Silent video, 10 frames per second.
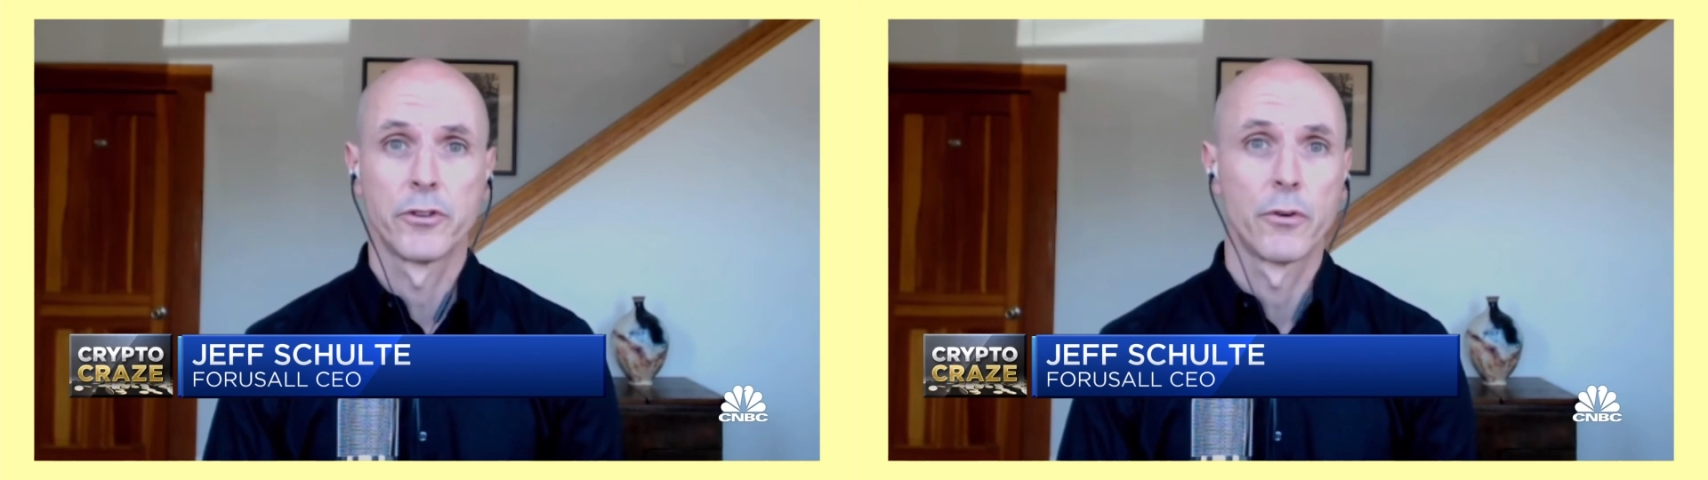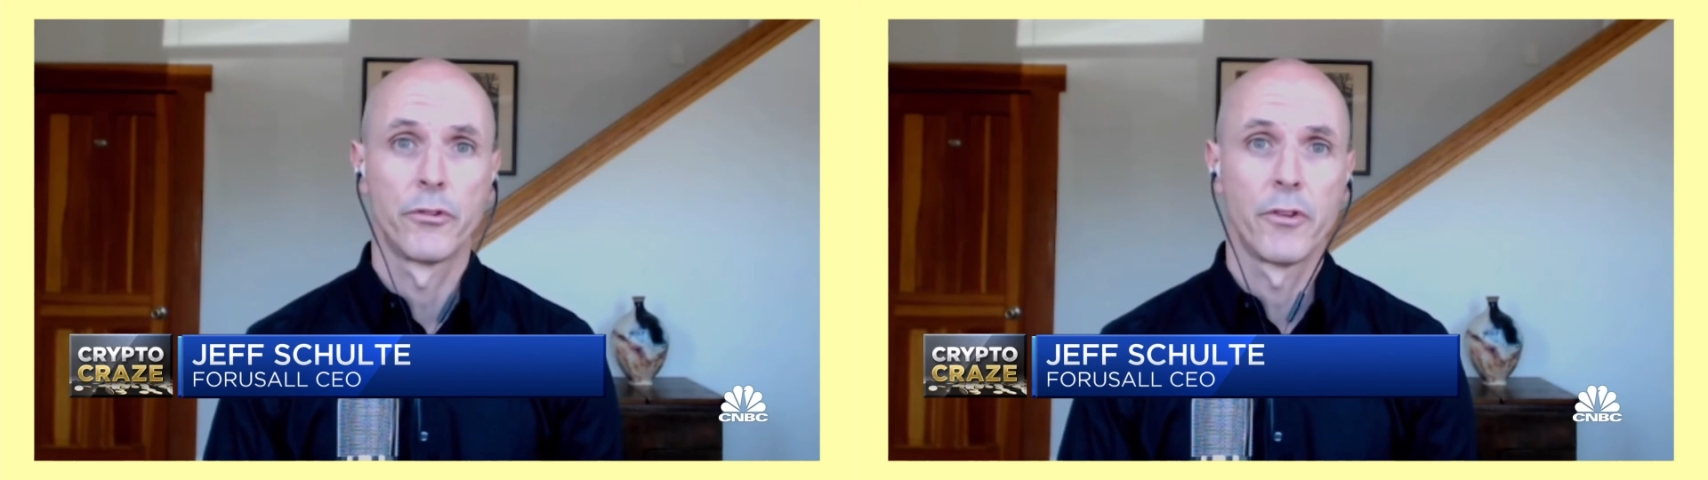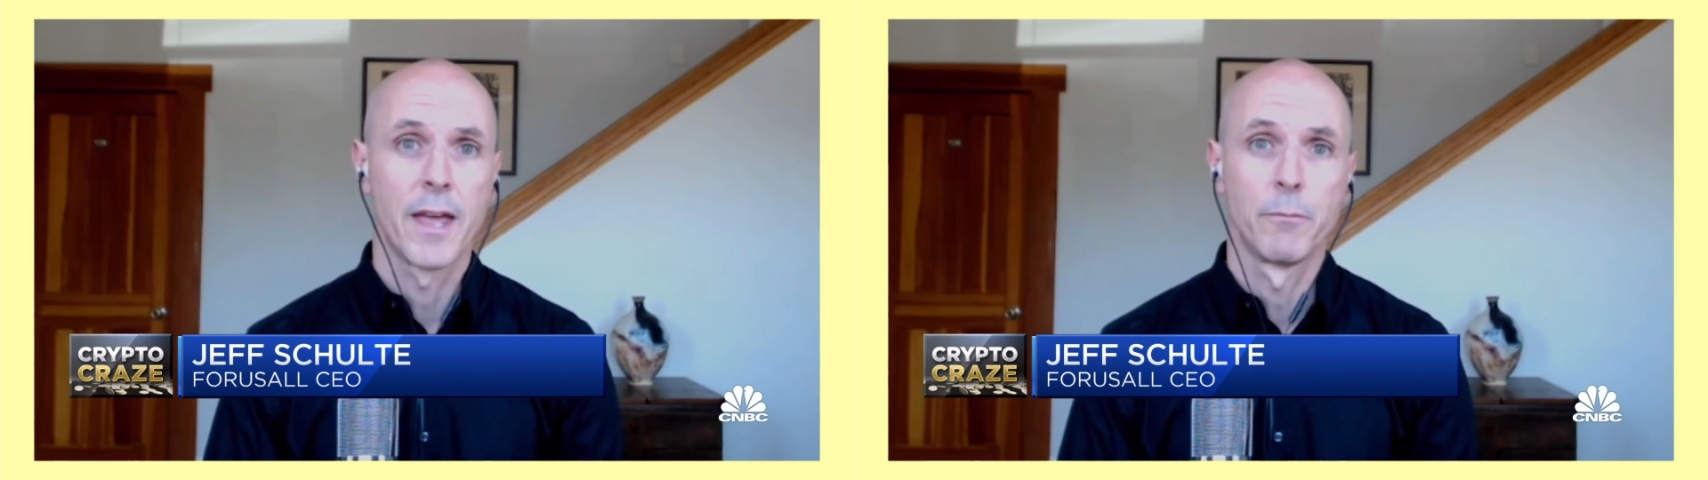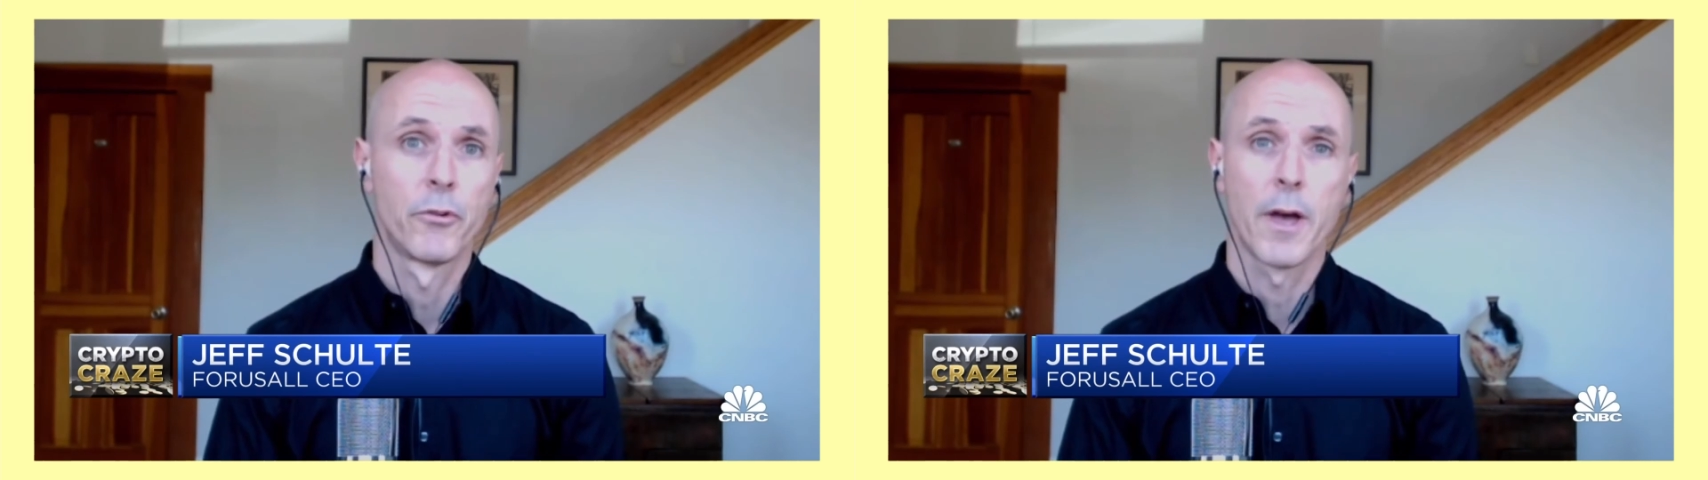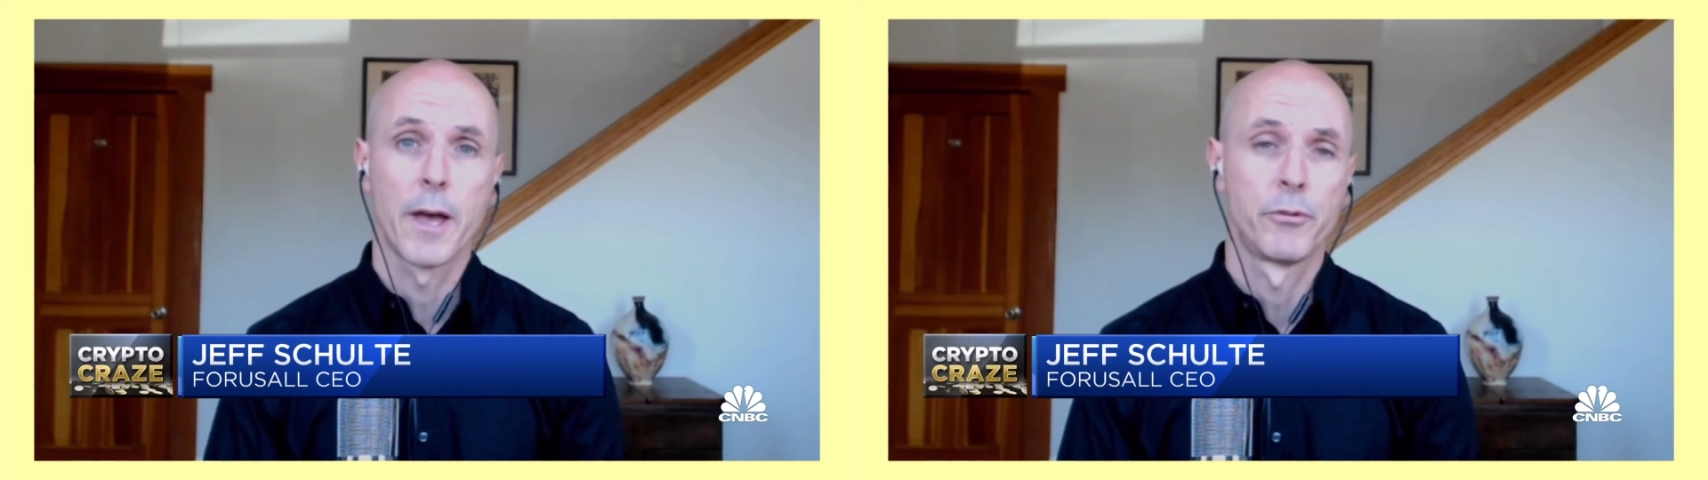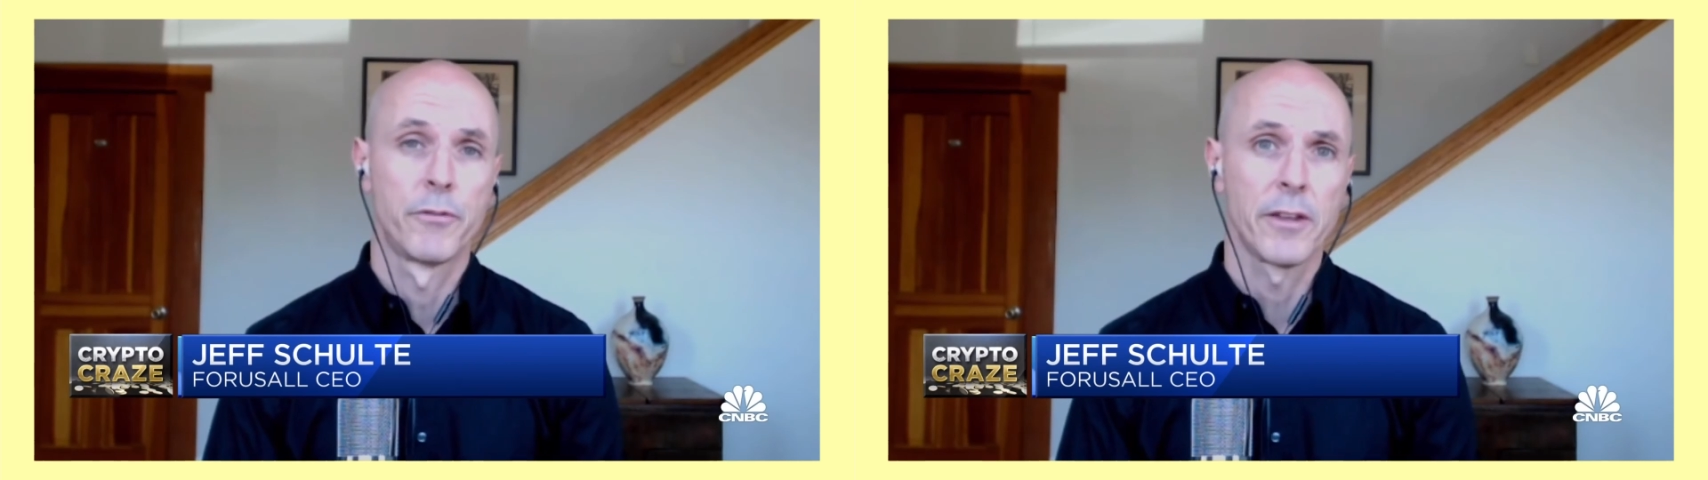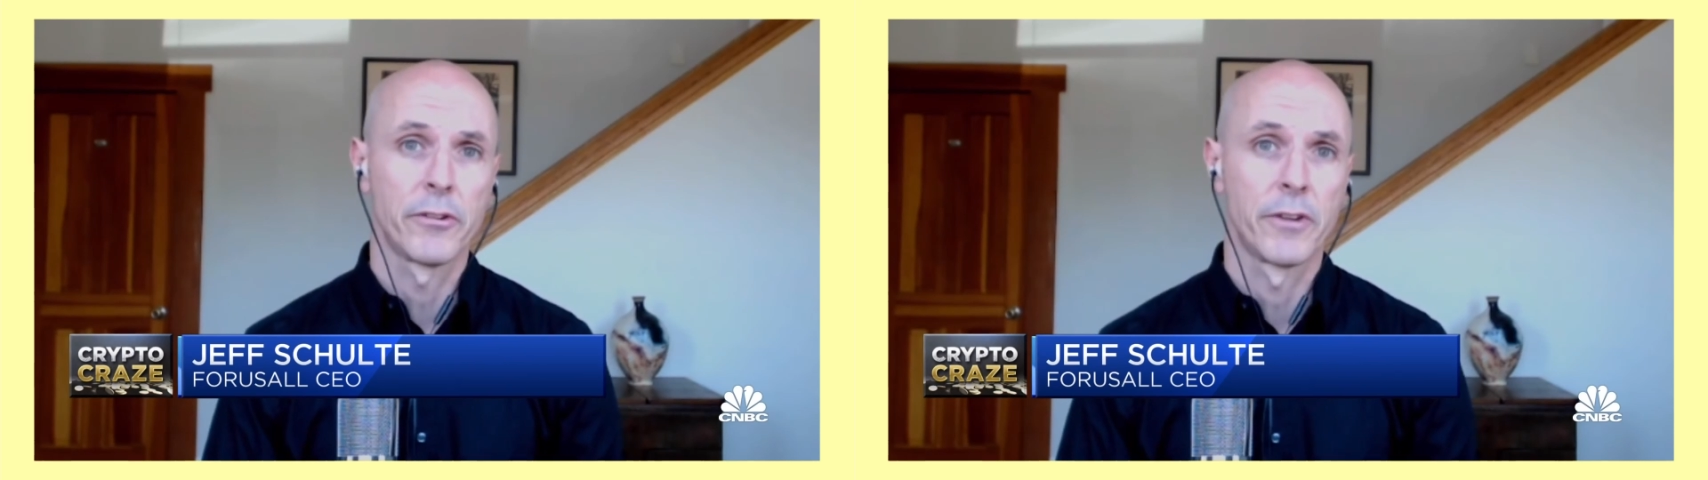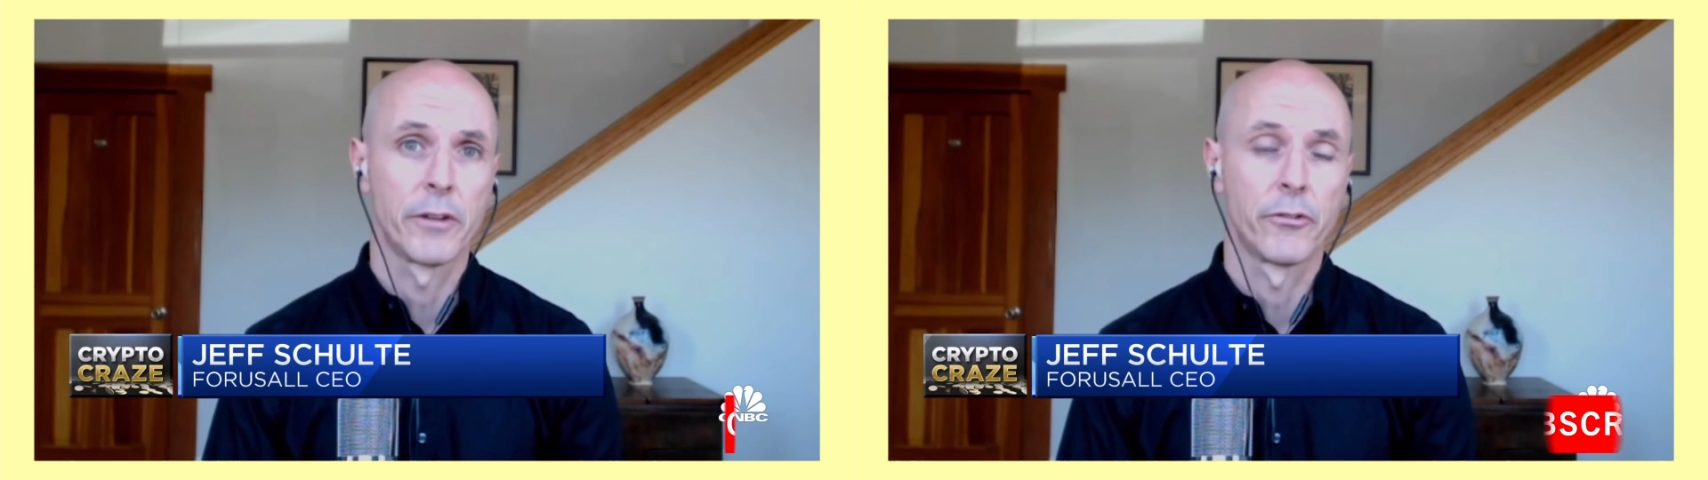to those same types of
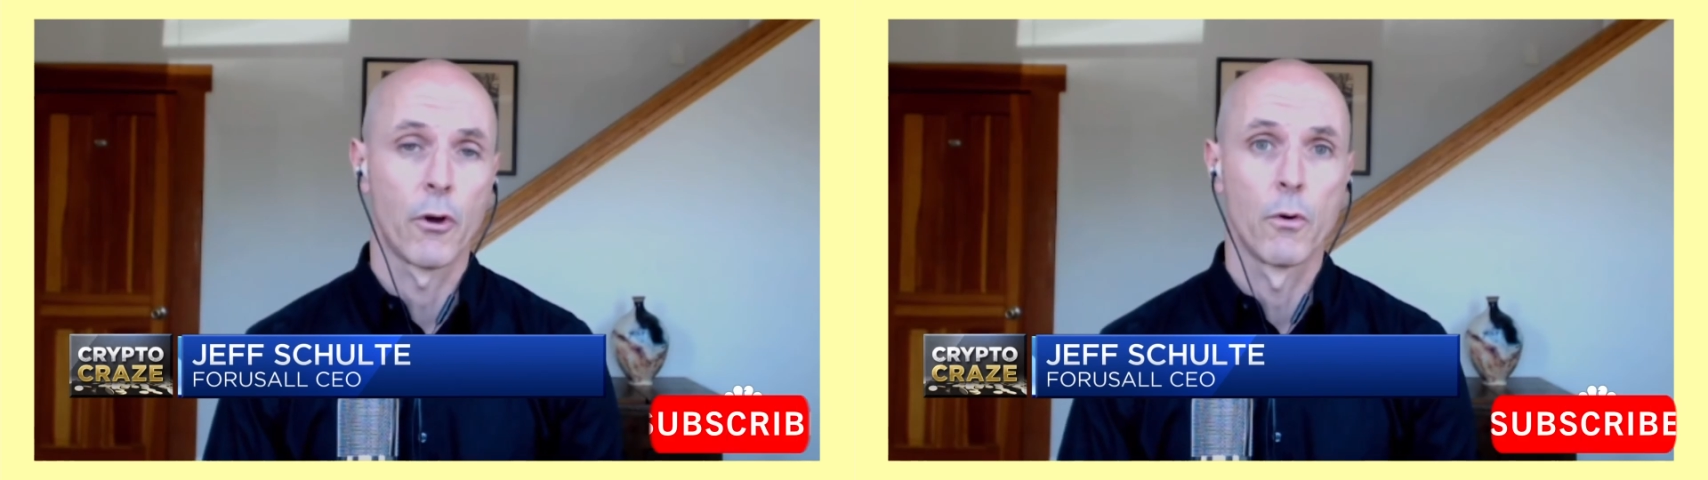assets.